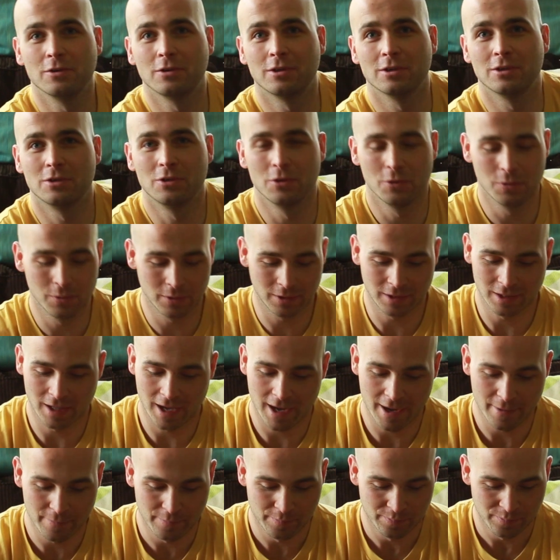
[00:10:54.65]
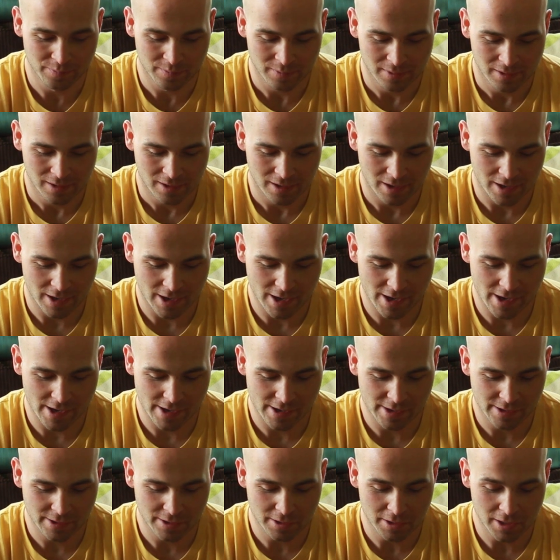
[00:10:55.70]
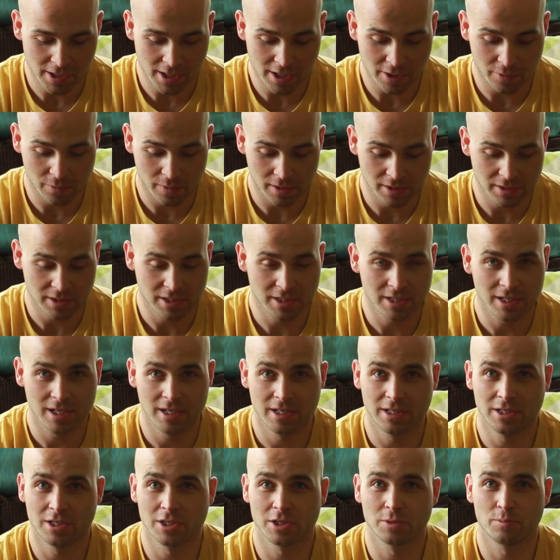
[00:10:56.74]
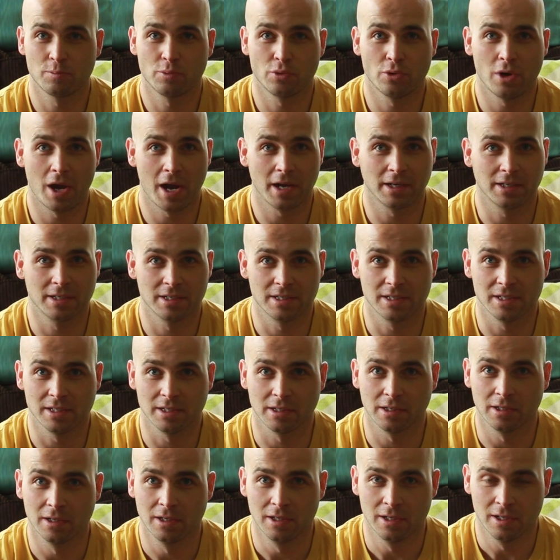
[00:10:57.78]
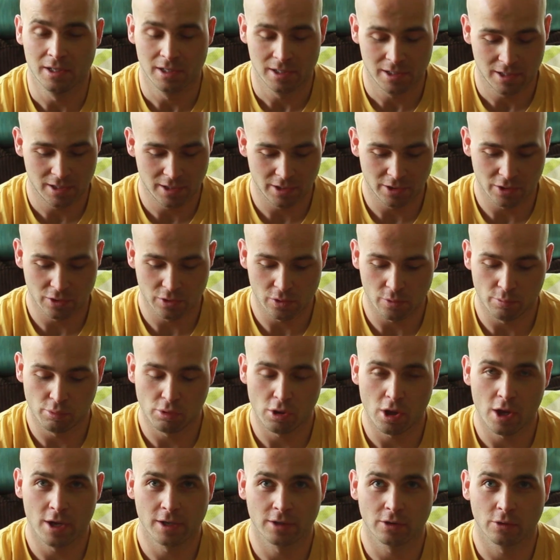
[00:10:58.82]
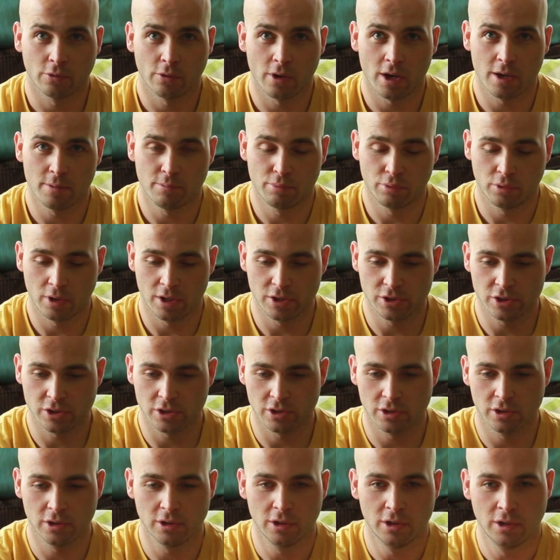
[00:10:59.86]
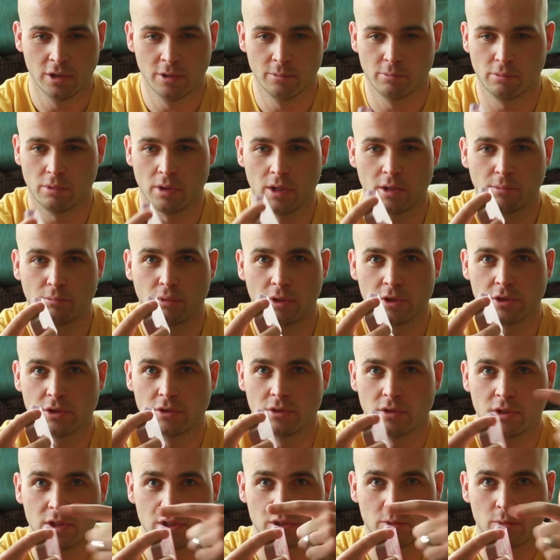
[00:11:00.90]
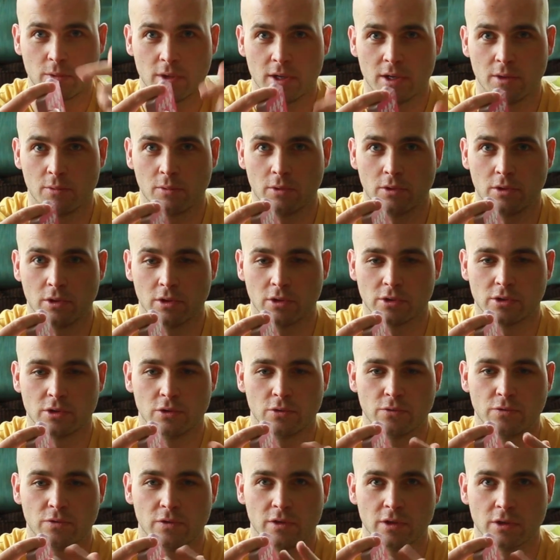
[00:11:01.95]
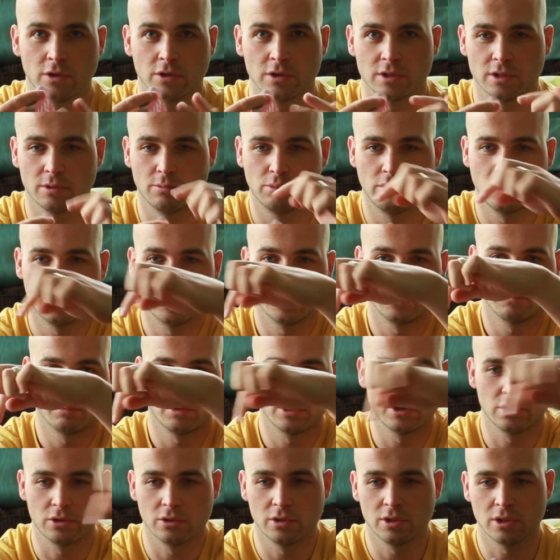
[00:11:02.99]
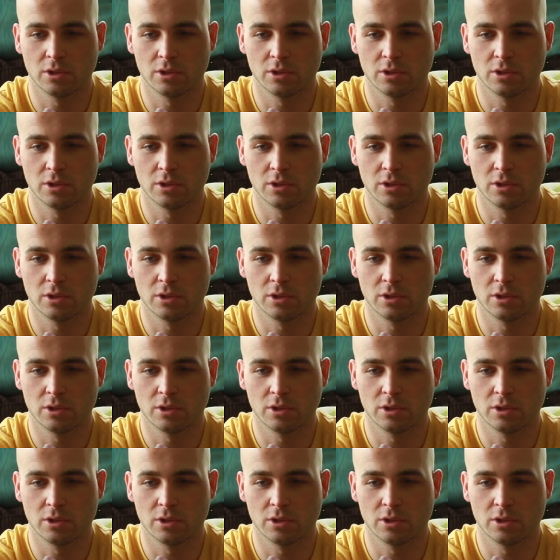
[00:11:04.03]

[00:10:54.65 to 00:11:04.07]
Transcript: you could do with that. Anyways, it's just practicing, applying the right pressure, applying pressure this way with your two fingers and applying pressure